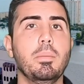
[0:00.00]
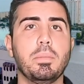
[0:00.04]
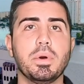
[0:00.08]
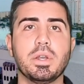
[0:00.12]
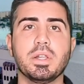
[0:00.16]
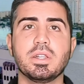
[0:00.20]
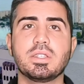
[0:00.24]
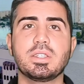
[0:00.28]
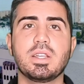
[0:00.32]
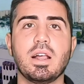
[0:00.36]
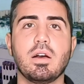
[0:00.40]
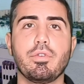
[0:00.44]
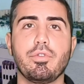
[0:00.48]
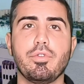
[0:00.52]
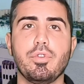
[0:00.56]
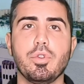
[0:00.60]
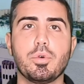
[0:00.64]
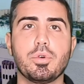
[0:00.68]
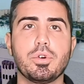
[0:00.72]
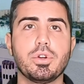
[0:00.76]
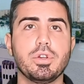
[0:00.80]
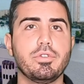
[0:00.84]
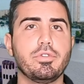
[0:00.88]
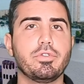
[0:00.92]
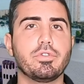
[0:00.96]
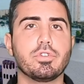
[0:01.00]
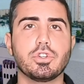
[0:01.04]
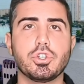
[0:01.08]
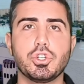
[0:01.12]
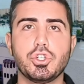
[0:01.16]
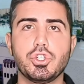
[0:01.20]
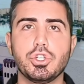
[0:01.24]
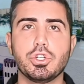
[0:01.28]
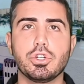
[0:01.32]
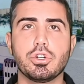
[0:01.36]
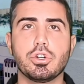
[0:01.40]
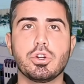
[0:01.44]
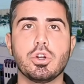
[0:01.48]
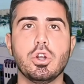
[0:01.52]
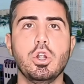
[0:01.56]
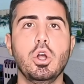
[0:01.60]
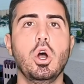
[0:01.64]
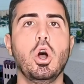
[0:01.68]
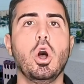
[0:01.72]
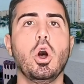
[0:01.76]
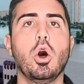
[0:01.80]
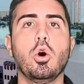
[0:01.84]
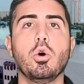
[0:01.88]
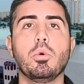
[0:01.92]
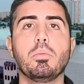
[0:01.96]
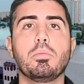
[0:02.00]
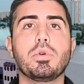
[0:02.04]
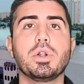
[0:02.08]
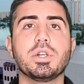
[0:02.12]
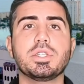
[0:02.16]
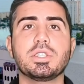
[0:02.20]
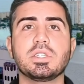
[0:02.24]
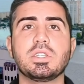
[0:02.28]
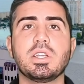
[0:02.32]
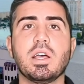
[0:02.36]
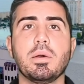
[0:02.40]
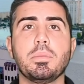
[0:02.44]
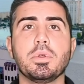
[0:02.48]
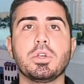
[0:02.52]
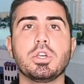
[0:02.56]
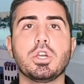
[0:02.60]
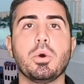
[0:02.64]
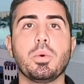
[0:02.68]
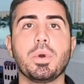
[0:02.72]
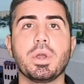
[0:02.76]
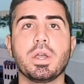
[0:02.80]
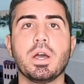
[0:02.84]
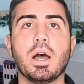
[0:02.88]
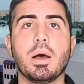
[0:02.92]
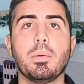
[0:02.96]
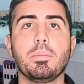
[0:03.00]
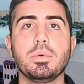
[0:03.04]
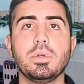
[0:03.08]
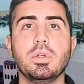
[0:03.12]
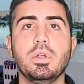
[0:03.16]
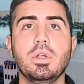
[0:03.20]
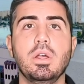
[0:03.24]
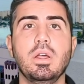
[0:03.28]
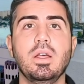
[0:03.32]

but in South Florida, for sure, home prices have been going up.